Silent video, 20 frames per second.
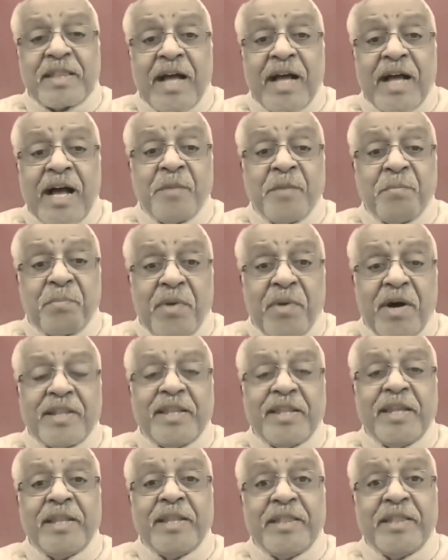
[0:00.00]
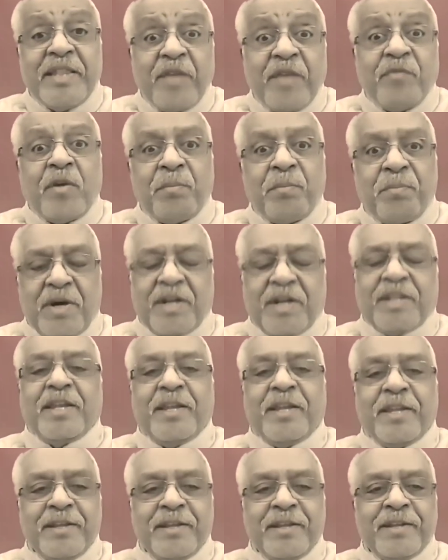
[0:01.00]
Tan Padi, Devam
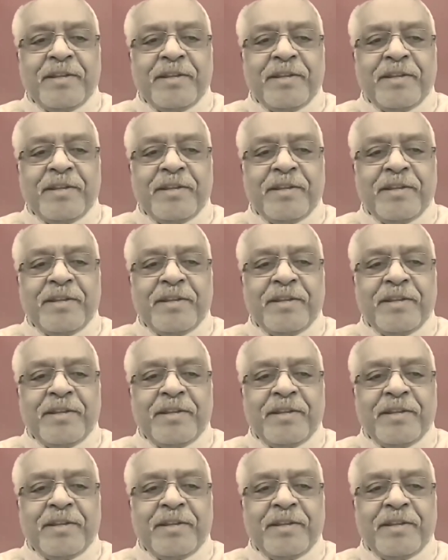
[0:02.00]
Padi.